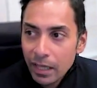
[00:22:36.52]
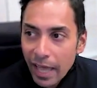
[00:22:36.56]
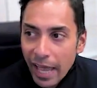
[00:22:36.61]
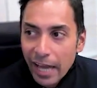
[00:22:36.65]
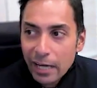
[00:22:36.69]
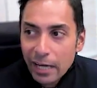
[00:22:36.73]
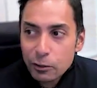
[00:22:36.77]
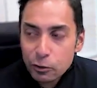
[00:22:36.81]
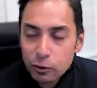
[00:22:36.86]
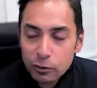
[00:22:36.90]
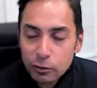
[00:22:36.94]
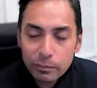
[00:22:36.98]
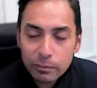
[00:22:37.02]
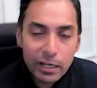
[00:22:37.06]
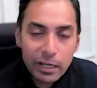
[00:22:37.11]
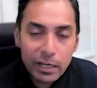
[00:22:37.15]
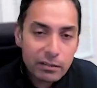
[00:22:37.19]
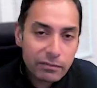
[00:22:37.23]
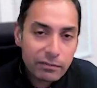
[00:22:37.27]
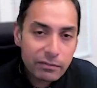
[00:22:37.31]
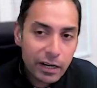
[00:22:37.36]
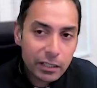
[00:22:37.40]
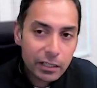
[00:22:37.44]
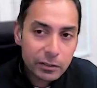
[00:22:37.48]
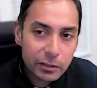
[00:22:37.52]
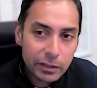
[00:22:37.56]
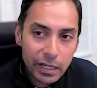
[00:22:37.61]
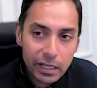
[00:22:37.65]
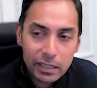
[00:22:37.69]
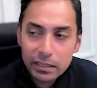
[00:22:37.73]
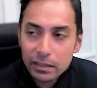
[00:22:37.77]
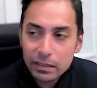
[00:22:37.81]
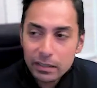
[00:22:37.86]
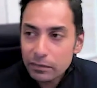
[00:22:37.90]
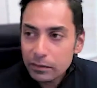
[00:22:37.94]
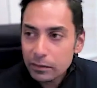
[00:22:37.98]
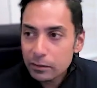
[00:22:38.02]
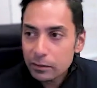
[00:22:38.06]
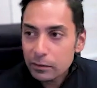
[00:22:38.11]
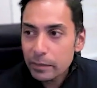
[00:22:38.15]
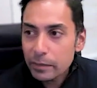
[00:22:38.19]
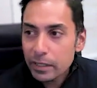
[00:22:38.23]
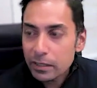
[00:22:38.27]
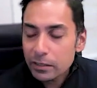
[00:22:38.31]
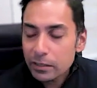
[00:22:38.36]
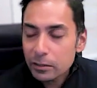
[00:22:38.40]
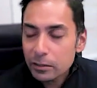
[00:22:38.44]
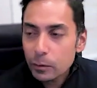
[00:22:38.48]
Actual manufacturing activity
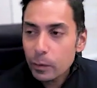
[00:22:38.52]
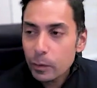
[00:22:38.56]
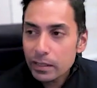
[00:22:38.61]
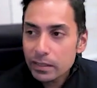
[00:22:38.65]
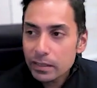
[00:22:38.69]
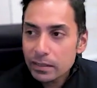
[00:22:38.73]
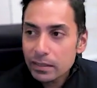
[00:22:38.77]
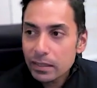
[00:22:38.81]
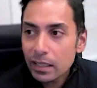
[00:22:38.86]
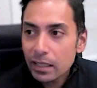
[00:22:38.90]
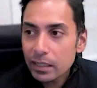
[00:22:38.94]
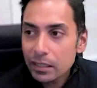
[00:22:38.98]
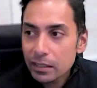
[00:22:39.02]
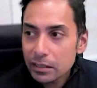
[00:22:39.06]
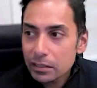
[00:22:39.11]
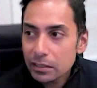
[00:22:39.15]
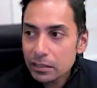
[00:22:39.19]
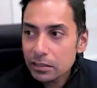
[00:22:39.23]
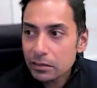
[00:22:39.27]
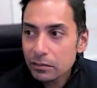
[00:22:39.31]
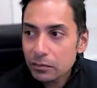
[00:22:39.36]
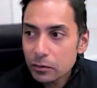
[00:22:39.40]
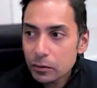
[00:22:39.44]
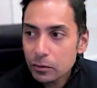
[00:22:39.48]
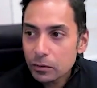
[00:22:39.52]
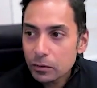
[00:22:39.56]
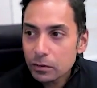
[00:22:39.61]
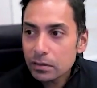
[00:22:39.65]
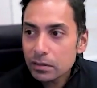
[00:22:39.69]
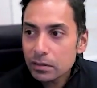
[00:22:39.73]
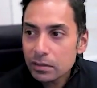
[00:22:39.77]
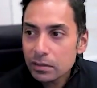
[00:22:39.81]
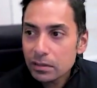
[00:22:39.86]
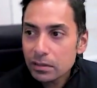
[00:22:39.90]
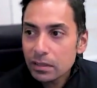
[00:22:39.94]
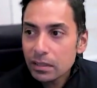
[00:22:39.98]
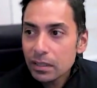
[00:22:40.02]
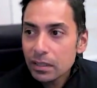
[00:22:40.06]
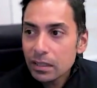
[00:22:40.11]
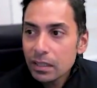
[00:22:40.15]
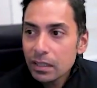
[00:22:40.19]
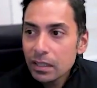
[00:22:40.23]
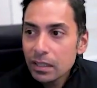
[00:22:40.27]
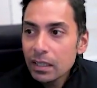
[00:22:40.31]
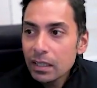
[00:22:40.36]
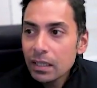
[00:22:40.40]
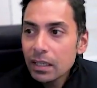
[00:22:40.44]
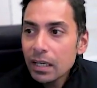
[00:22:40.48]
remains quite sluggish, of course.
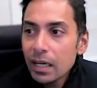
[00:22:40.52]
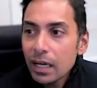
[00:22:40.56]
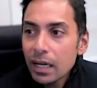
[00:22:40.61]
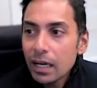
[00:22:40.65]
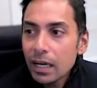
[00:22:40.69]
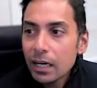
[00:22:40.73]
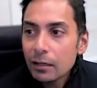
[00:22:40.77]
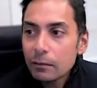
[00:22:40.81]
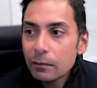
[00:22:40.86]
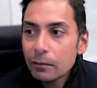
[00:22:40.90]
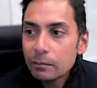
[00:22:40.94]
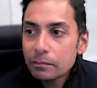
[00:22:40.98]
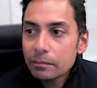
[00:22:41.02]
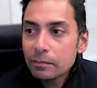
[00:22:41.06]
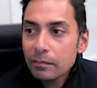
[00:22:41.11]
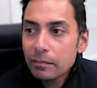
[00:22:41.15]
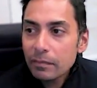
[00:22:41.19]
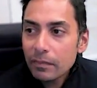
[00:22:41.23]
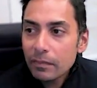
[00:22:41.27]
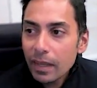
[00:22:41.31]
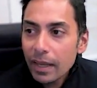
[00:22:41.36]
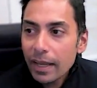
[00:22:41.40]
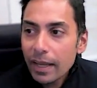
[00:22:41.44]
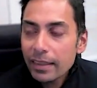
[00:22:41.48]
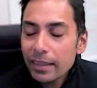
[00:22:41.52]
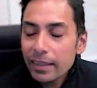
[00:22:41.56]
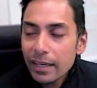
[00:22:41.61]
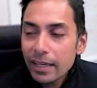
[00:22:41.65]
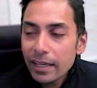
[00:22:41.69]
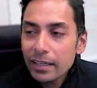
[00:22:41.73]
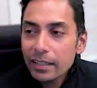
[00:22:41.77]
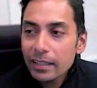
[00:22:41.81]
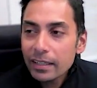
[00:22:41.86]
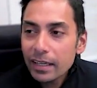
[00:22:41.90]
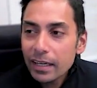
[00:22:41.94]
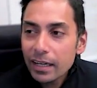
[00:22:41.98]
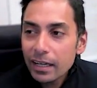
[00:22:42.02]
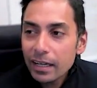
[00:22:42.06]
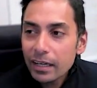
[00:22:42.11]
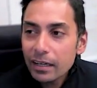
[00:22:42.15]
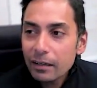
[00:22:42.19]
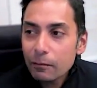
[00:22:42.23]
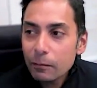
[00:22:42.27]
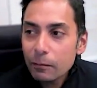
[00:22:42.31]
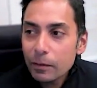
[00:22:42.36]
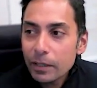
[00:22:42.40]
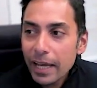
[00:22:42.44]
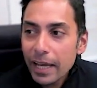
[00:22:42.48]
And
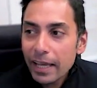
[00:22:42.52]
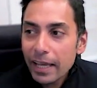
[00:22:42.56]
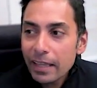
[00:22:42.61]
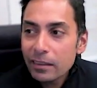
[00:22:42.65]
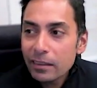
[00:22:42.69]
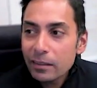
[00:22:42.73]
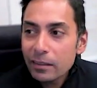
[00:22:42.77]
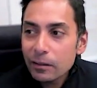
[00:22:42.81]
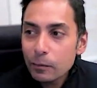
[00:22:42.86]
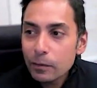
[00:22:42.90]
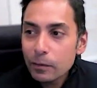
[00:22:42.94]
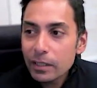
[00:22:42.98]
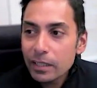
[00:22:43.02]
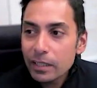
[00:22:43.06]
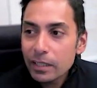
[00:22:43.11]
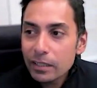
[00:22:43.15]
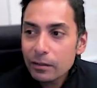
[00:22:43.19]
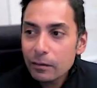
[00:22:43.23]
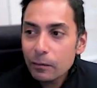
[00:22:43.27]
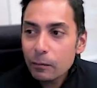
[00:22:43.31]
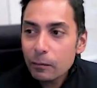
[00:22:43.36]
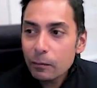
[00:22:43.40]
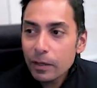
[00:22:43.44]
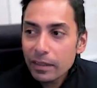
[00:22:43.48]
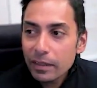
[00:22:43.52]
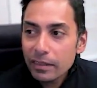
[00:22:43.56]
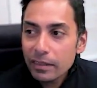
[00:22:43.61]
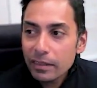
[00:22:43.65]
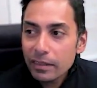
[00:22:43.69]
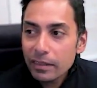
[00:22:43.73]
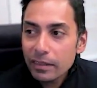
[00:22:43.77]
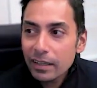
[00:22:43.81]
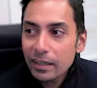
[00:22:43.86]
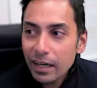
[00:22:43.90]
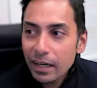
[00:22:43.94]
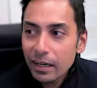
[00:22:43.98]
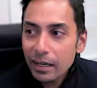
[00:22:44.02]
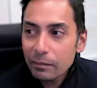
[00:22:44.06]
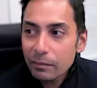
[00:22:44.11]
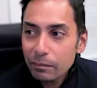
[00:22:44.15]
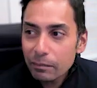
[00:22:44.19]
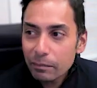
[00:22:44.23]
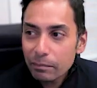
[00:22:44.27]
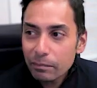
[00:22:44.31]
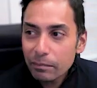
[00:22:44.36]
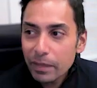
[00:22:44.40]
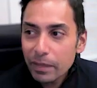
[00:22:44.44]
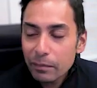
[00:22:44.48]
then we end the week with
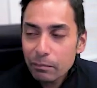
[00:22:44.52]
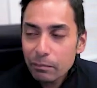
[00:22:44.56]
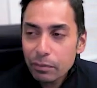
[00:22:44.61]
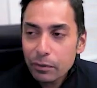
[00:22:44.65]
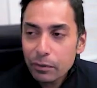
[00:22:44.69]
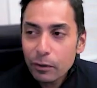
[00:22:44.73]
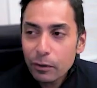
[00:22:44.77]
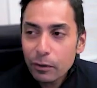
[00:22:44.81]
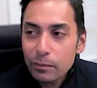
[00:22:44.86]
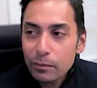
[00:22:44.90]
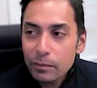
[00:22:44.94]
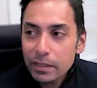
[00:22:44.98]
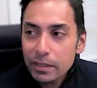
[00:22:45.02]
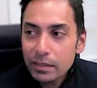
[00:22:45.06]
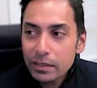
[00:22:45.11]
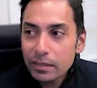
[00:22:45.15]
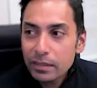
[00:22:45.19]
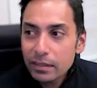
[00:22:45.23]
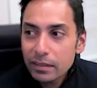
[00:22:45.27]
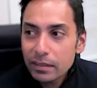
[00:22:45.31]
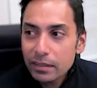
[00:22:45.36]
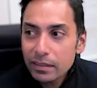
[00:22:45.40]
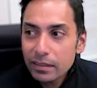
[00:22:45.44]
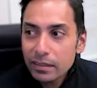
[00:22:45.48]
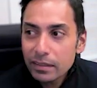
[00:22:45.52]
employment.